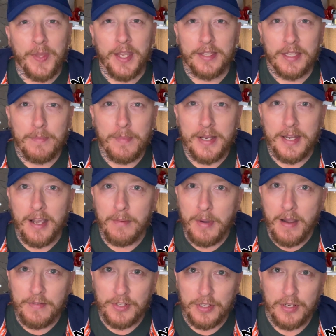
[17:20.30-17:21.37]
At the minute, I'm
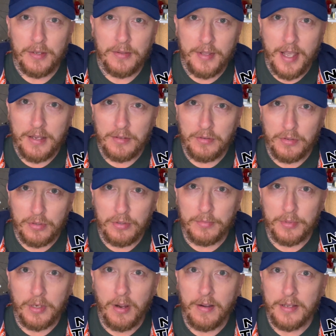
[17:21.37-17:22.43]
over 2,000 subs,
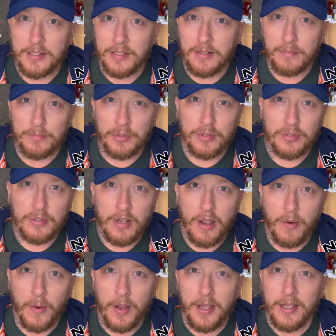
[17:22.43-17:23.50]
guys, and I'm
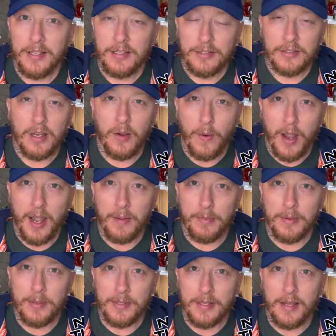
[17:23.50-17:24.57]
so, so
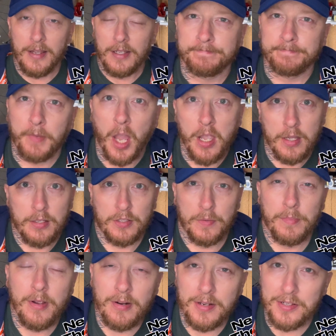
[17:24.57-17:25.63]
happy with that. To be
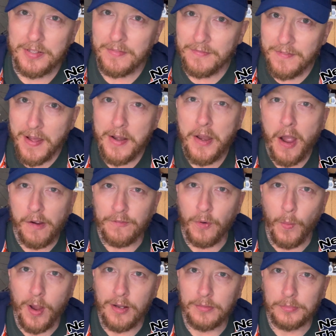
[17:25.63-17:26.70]
honest, I'm very
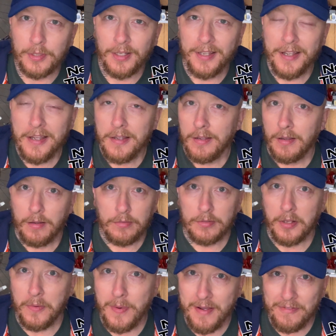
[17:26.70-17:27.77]
overwhelmed.
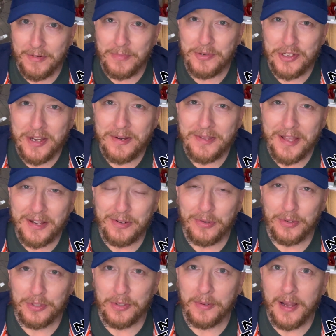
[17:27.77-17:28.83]
Don't know whether I'm showing that
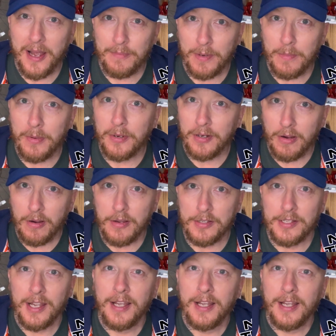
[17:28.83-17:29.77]
across on camera, but guys,